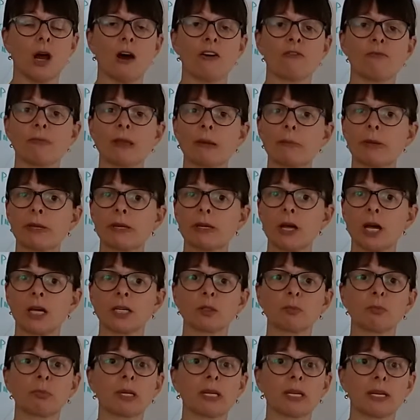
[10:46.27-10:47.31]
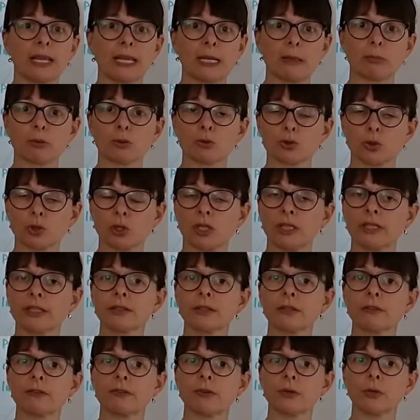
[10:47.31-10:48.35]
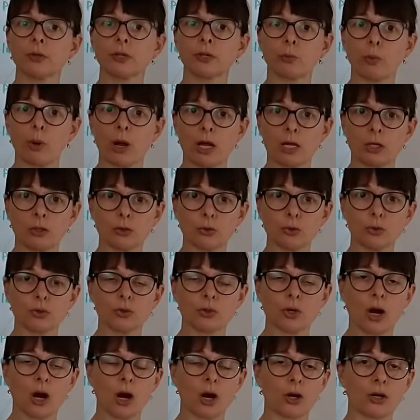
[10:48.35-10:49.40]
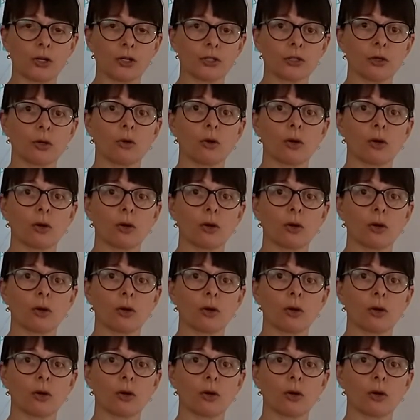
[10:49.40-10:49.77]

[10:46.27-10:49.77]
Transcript: of maybe not being able to clear the fluid well due to heart